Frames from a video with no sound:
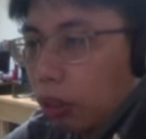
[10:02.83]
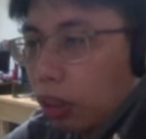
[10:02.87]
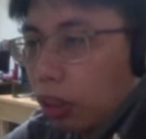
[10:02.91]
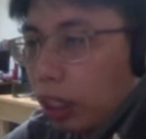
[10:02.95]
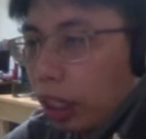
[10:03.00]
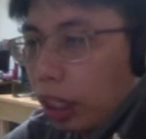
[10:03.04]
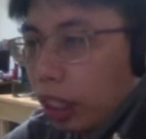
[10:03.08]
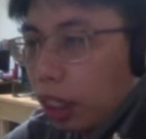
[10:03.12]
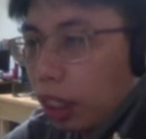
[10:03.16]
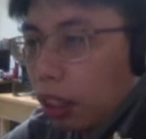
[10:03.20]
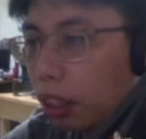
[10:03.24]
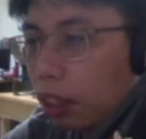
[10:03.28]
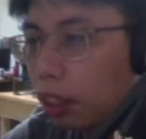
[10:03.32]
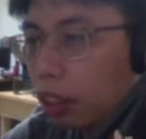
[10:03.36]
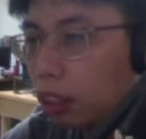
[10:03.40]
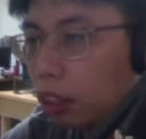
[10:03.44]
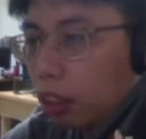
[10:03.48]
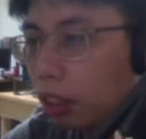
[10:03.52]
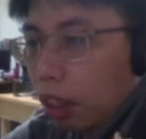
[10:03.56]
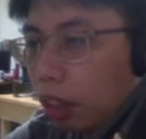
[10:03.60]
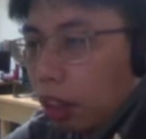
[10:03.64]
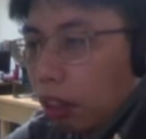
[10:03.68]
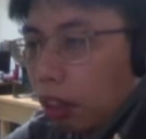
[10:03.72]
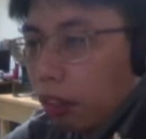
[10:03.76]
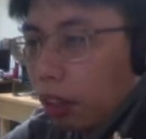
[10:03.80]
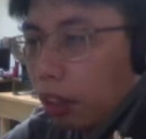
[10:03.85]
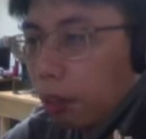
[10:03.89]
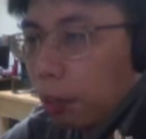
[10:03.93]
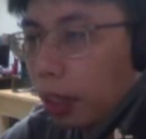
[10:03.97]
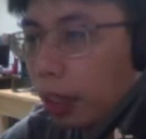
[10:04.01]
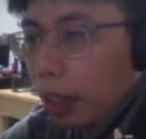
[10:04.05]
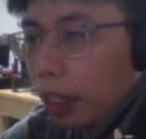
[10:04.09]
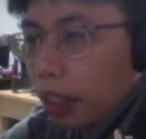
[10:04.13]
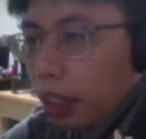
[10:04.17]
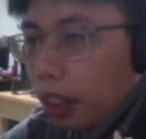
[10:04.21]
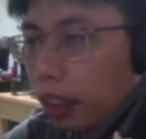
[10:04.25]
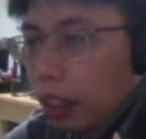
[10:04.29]
here. So I will
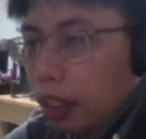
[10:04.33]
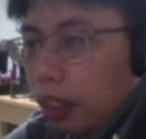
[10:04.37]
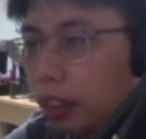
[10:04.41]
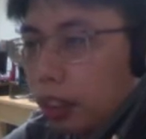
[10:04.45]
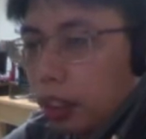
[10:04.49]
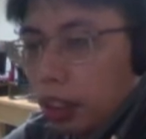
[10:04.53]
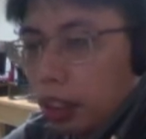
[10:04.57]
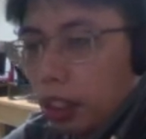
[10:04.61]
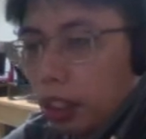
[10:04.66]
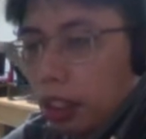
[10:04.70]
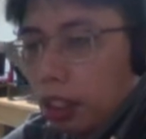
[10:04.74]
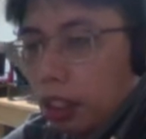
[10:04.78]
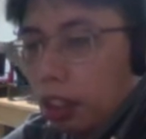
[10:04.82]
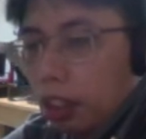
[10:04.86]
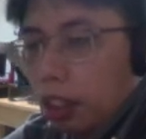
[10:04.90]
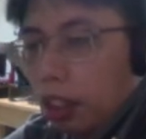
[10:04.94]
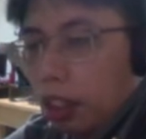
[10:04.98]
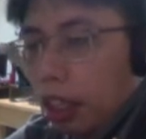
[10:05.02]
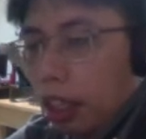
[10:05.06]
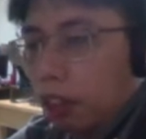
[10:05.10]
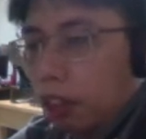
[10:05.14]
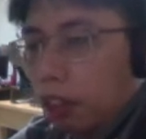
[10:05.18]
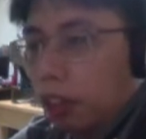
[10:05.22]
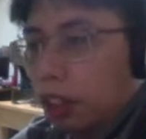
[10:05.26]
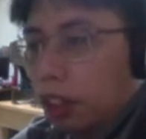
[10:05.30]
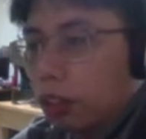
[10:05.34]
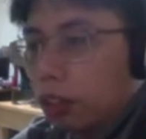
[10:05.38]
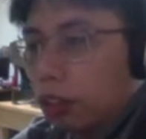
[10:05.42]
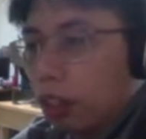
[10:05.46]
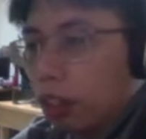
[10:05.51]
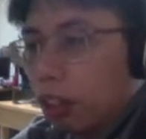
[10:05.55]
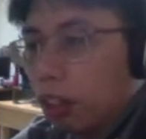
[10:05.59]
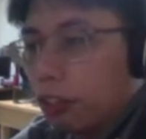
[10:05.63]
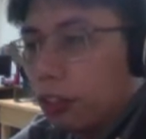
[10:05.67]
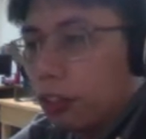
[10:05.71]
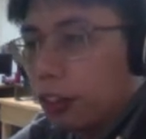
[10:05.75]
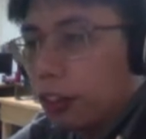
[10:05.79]
make this like 1, 2, 3,
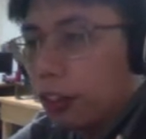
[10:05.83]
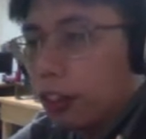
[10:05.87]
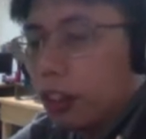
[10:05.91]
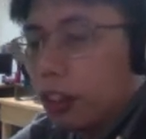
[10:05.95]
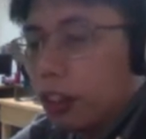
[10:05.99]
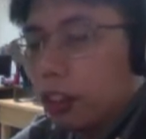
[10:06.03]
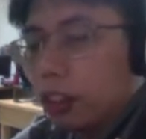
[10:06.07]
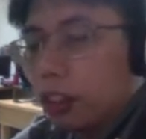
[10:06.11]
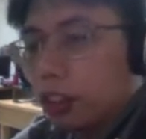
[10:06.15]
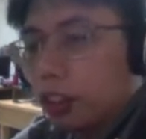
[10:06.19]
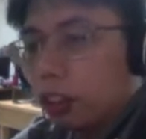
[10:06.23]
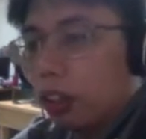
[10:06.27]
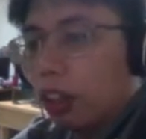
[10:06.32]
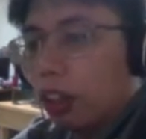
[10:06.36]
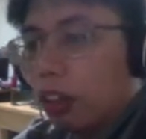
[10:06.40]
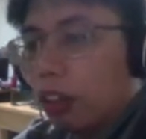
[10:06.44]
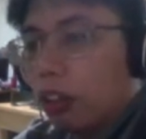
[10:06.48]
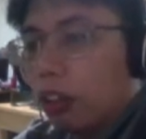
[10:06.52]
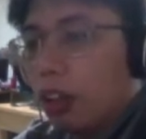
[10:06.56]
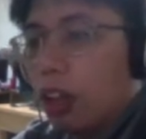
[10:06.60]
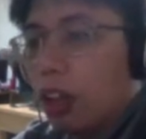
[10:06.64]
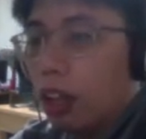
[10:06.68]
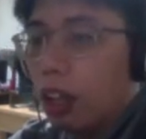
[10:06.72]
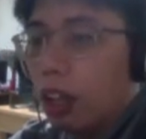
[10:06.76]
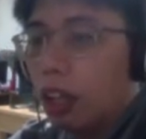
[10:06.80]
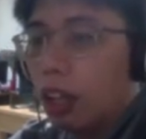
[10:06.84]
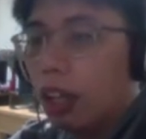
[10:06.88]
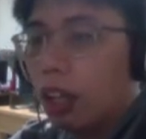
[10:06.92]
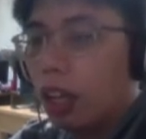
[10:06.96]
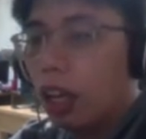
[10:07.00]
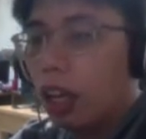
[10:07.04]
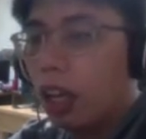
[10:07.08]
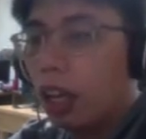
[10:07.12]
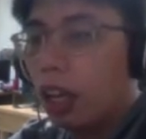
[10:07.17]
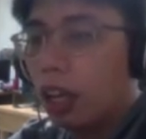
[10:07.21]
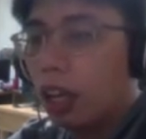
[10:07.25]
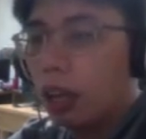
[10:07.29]
4. So
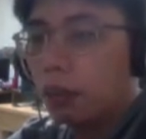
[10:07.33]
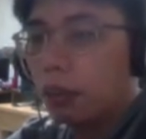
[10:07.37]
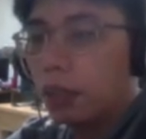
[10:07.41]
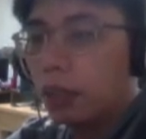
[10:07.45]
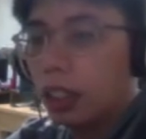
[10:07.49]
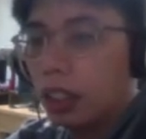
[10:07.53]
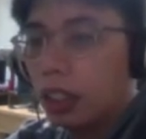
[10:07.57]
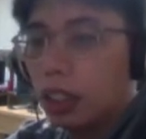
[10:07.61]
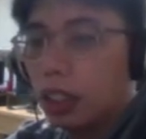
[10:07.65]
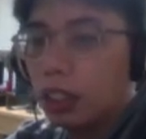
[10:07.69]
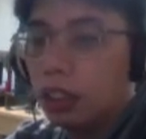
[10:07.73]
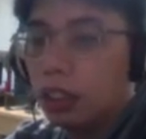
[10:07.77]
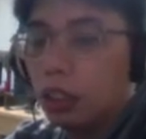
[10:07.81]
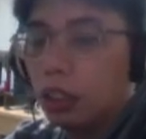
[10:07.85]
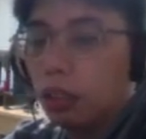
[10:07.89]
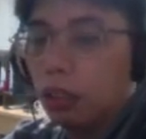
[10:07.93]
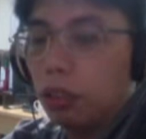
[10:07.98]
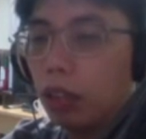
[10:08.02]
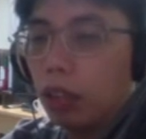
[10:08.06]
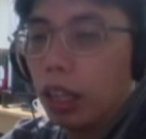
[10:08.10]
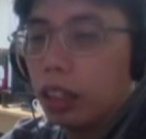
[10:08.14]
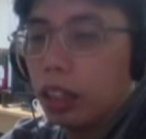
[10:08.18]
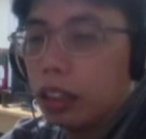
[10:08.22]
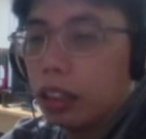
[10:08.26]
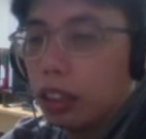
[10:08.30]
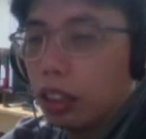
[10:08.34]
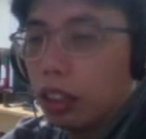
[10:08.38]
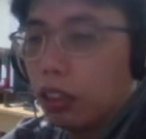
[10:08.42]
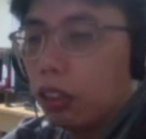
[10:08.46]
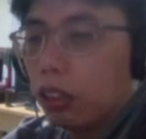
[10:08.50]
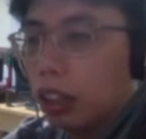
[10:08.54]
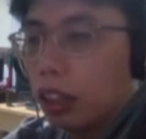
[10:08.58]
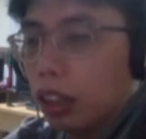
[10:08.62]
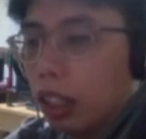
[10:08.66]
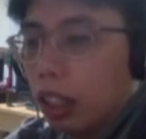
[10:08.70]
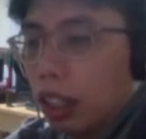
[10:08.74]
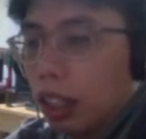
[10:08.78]
this is to add
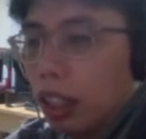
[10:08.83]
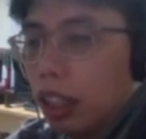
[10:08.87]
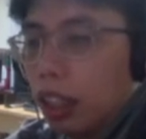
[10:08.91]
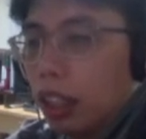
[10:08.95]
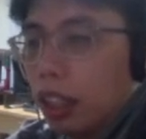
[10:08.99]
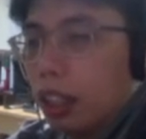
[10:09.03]
security.